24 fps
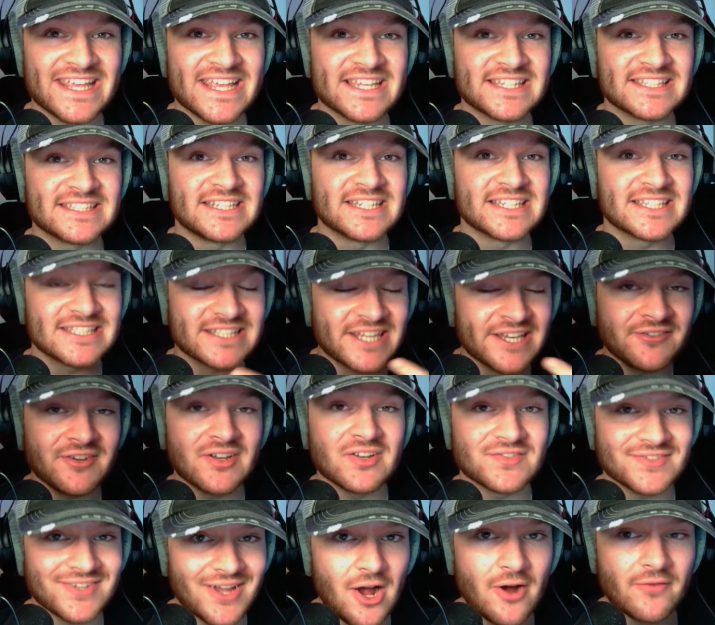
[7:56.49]
is
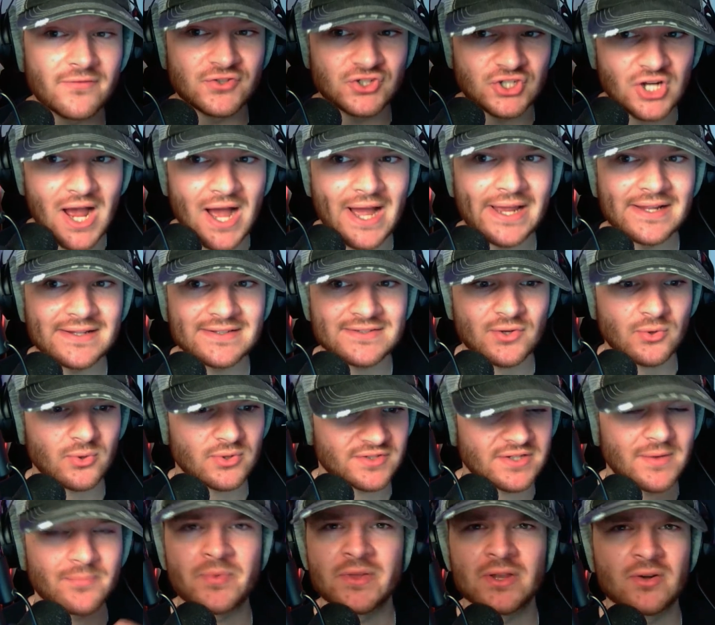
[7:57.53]
descendants of giants or
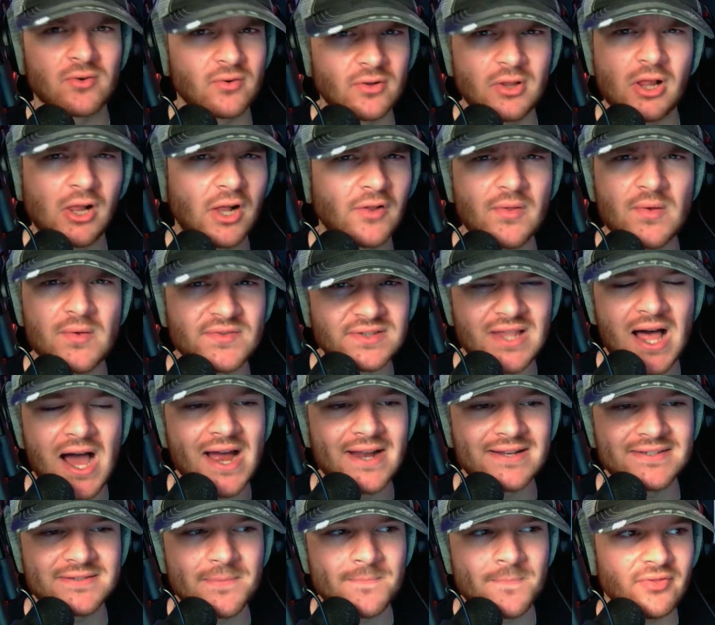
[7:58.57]
something or along those lines,